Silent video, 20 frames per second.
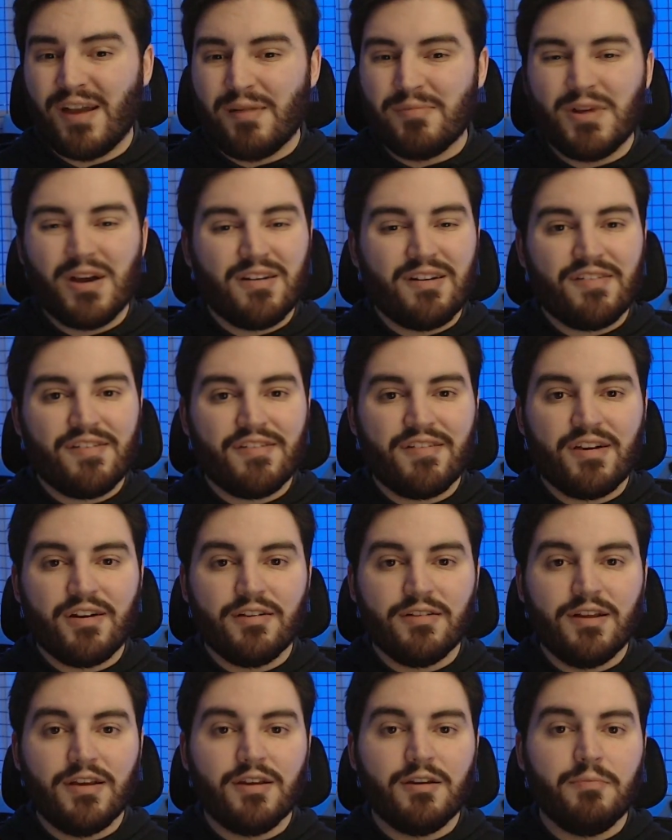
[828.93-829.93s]
I'm not
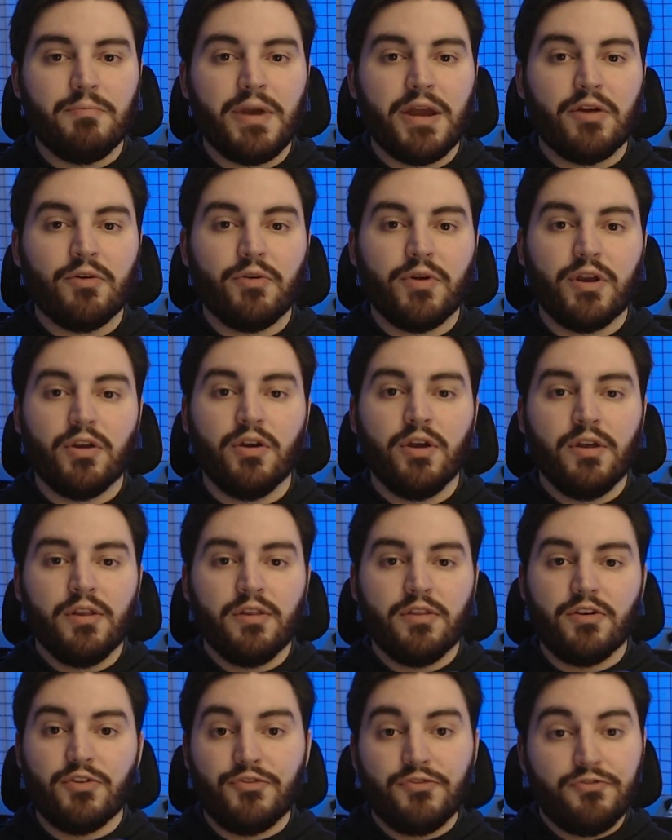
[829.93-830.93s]
necessarily comparing
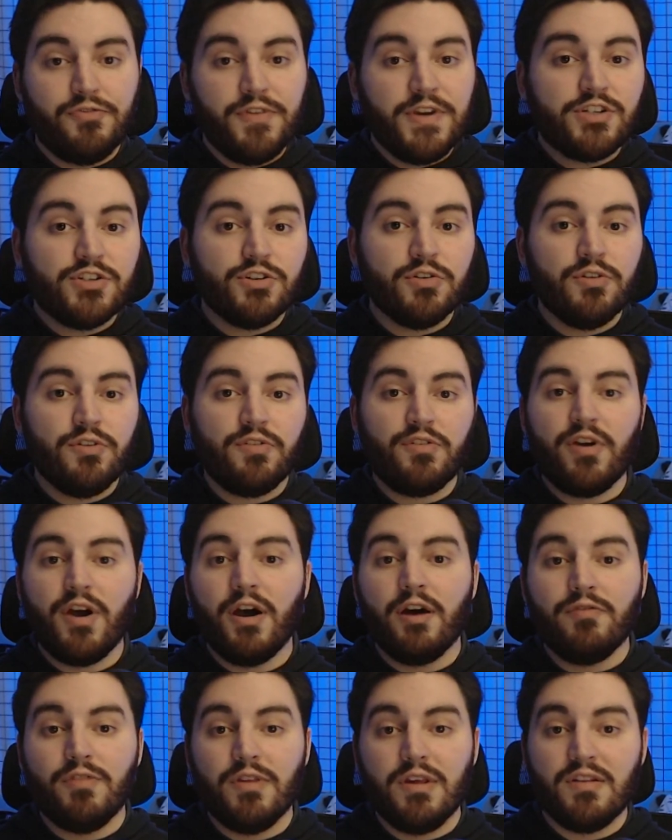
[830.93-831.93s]
the features
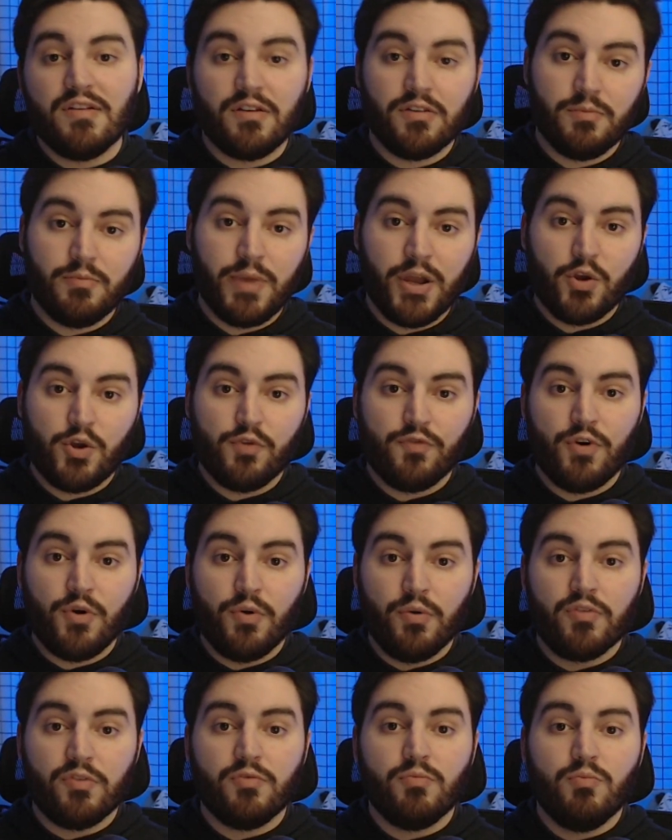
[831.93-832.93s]
of these other
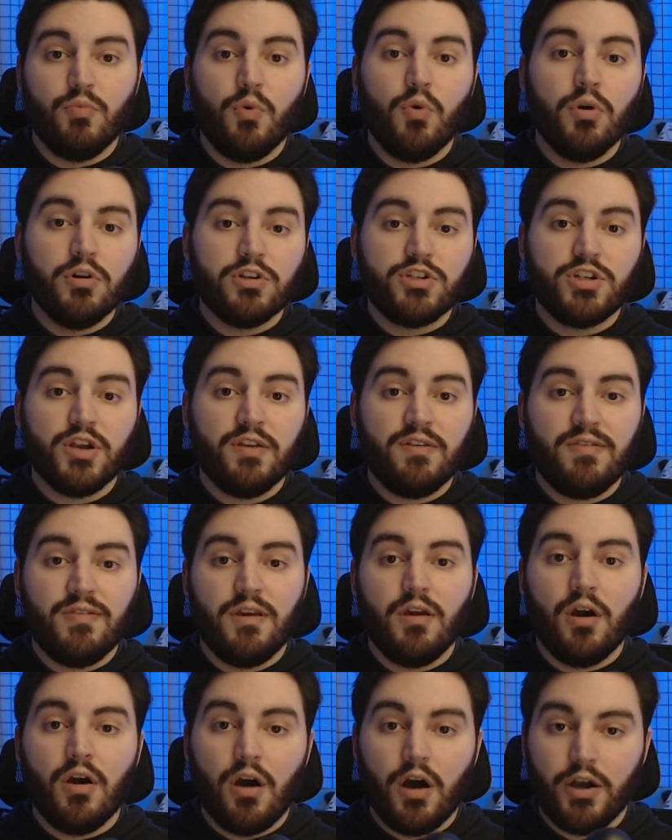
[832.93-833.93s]
microphones, more just
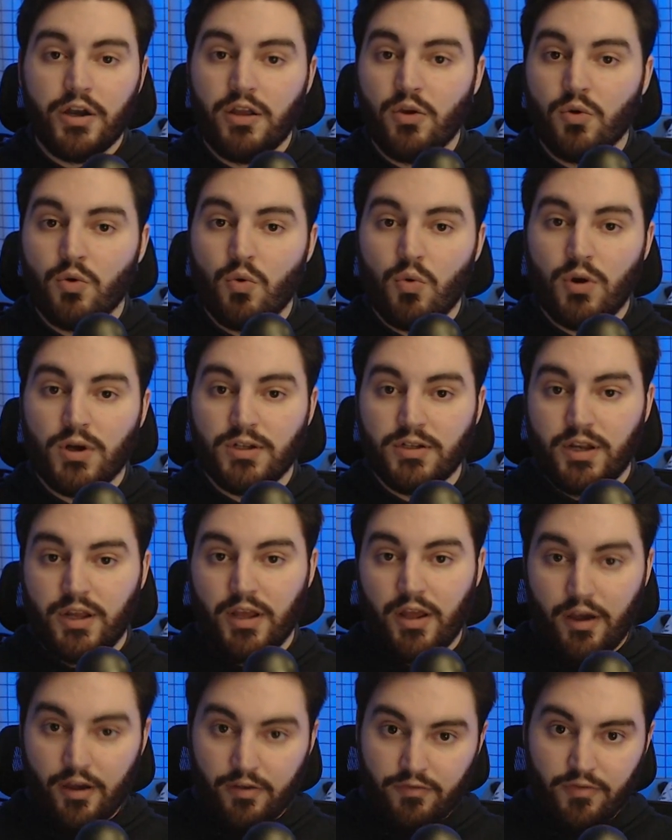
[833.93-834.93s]
the audio quality
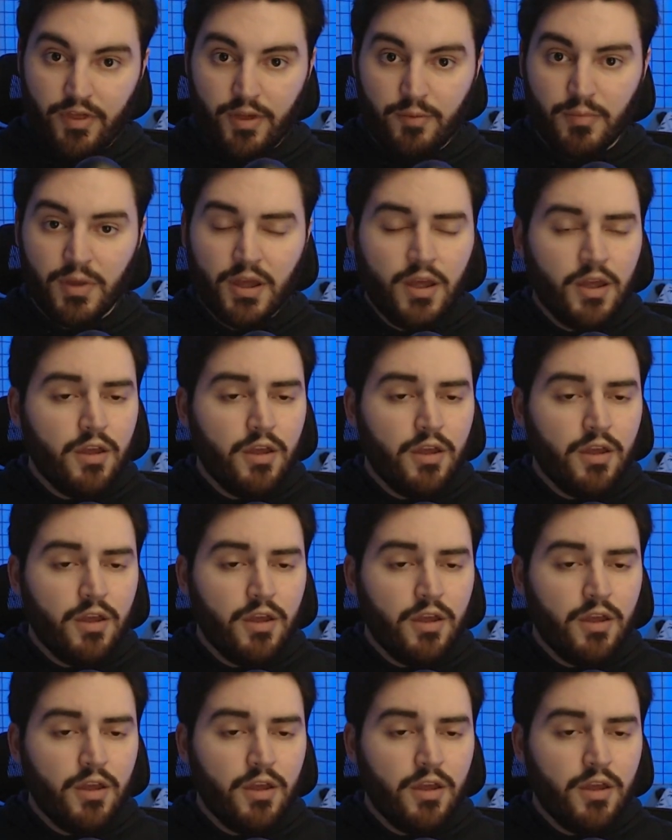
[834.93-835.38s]
of them.